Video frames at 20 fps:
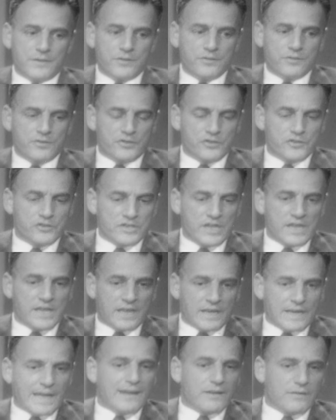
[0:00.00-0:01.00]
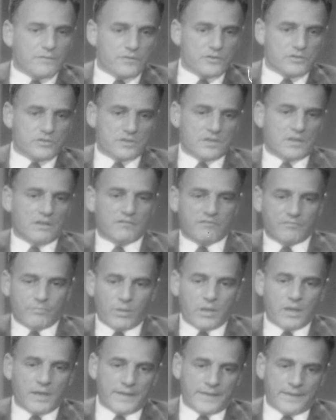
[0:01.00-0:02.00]
You're taken out of yourself
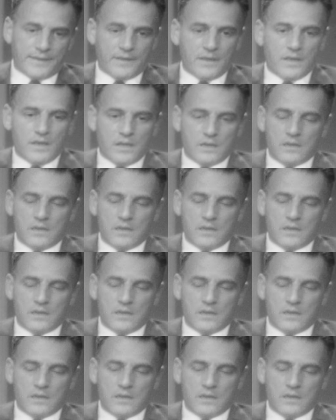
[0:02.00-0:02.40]
by...